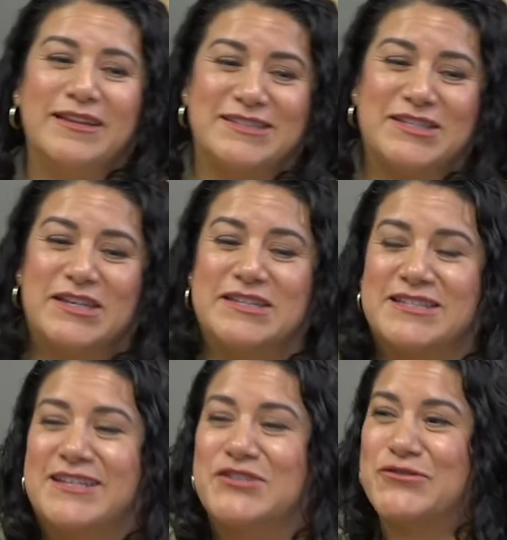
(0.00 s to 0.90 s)
it's it's
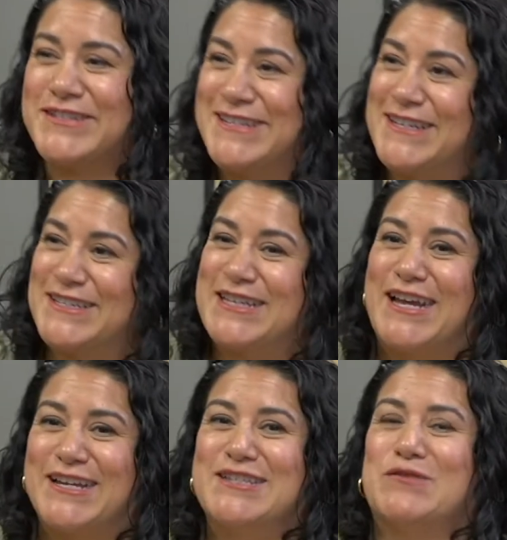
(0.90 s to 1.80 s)
interesting because
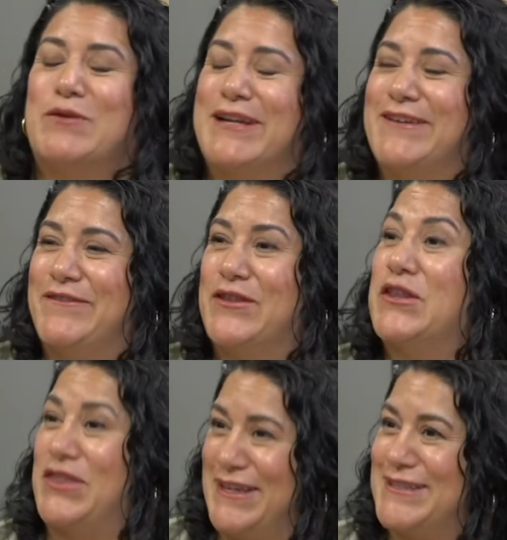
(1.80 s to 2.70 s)
that is one of the
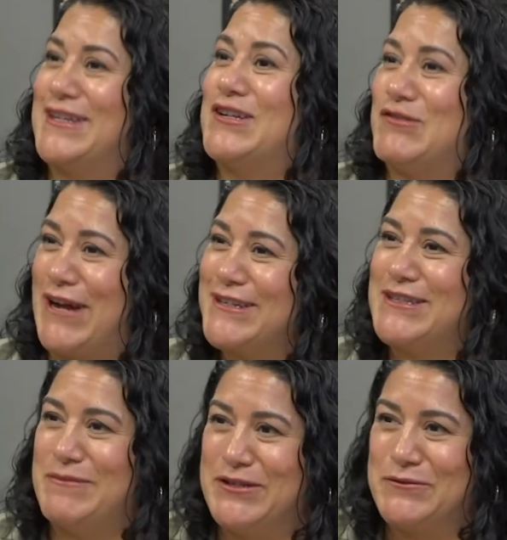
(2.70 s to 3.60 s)
things that attracted
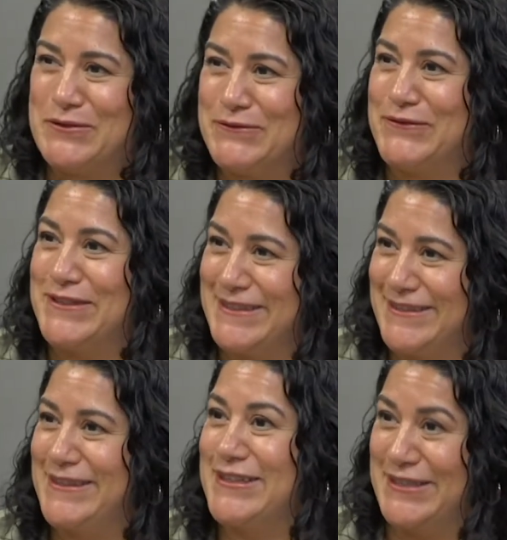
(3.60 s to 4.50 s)
me to Roseville is
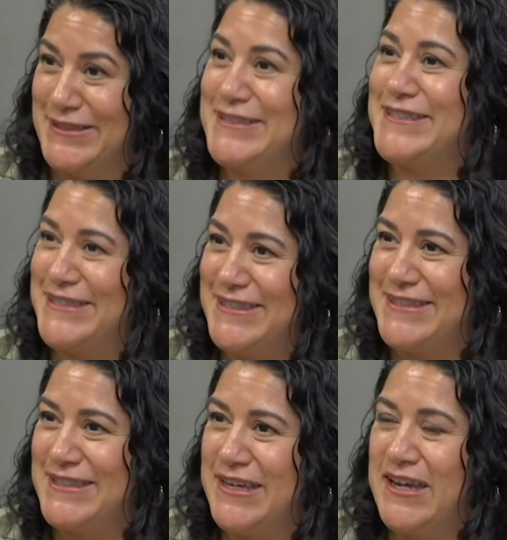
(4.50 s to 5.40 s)
the
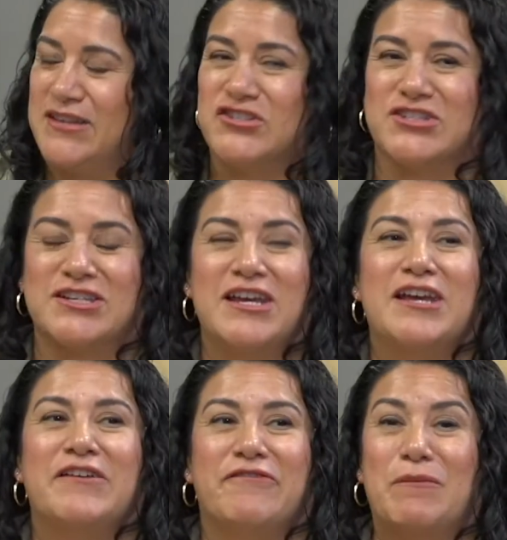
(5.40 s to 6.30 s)
consistency and just
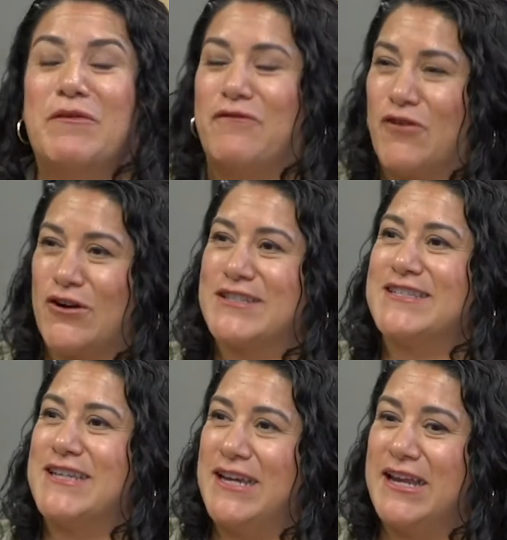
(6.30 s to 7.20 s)
mm-hmm. from afar
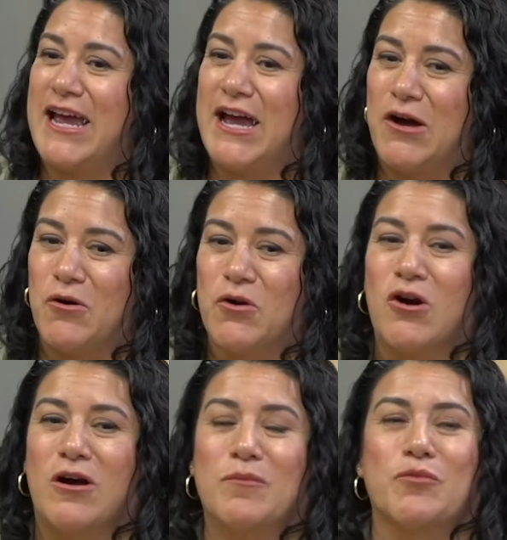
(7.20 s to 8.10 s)
seeing how
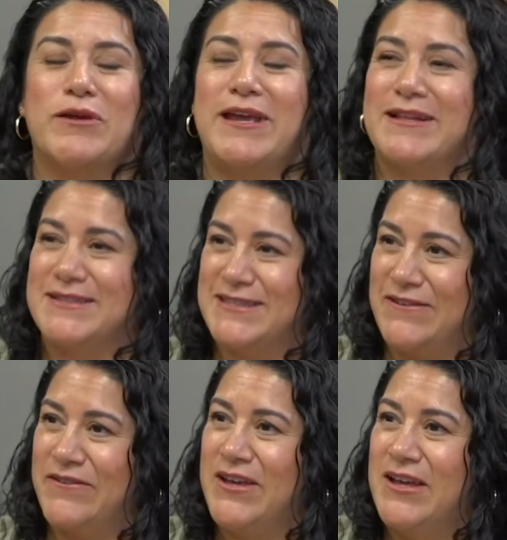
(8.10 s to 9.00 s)
comprehensive
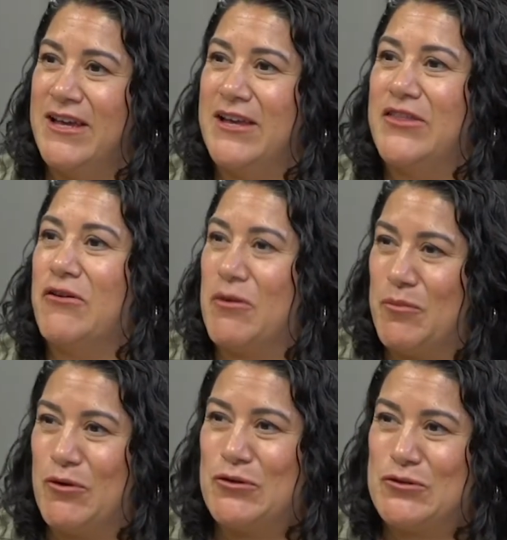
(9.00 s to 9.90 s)
Uh, their
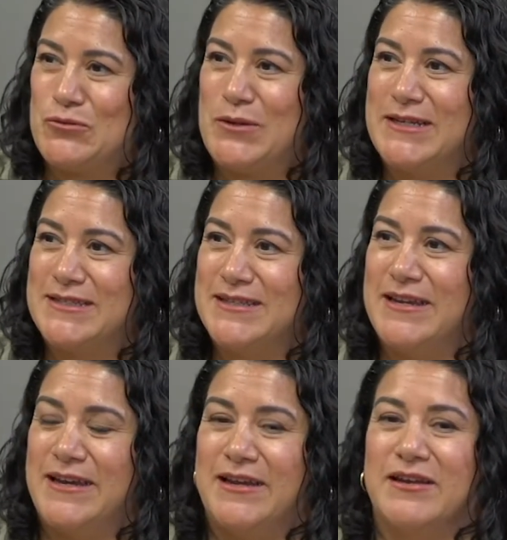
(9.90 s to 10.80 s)
approach was
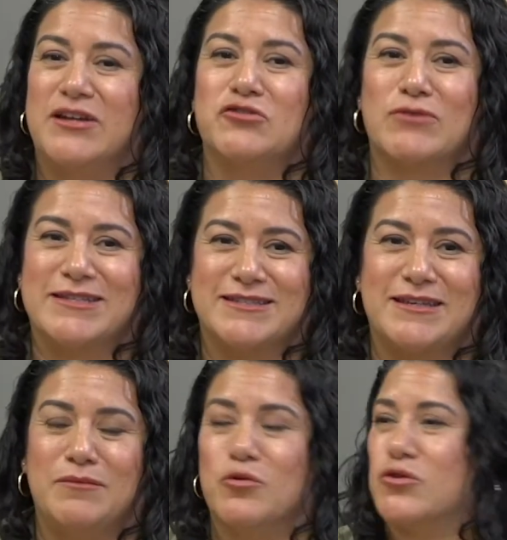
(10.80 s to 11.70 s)
in
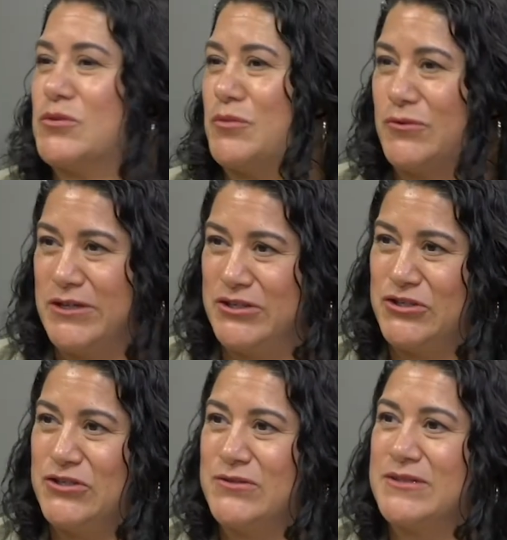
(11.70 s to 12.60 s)
addressing multiple
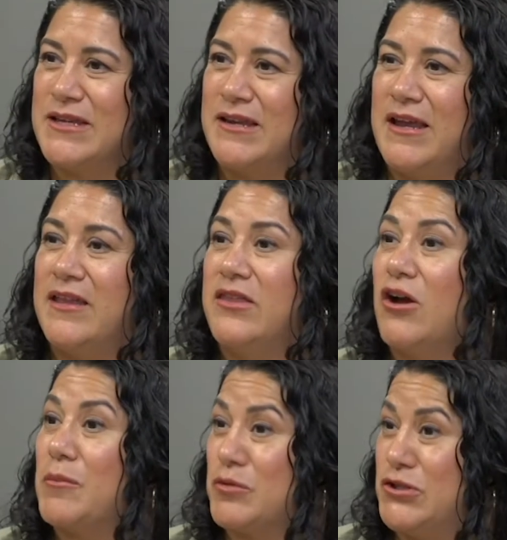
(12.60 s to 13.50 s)
issues and, and the
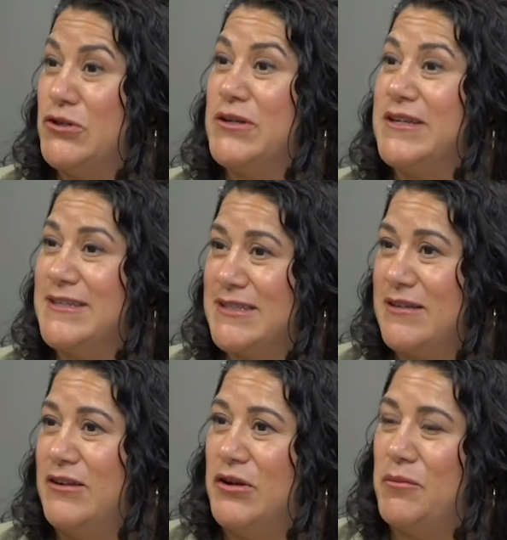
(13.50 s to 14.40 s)
opportunities,
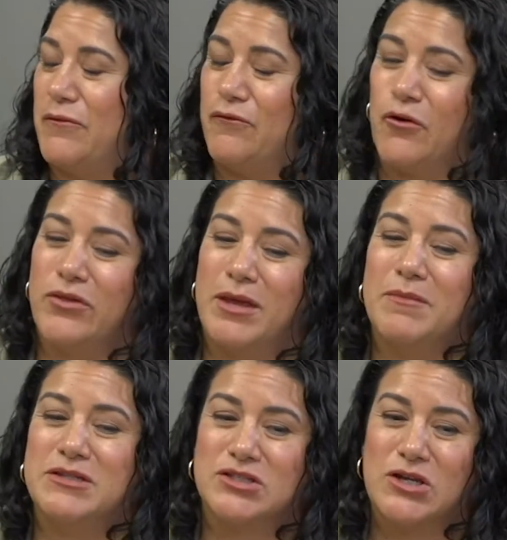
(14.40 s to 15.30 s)
you know, before them.
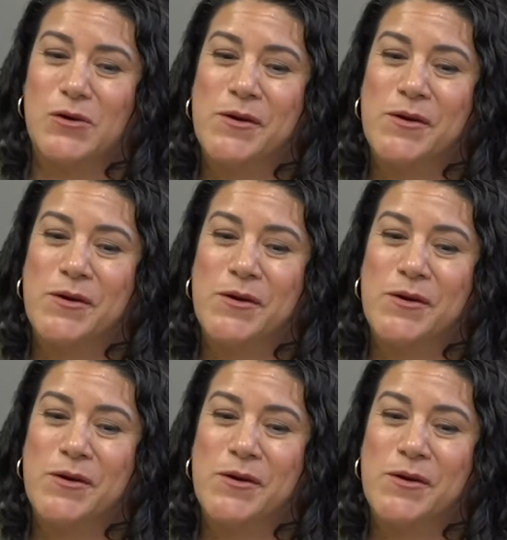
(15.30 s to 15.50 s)
And so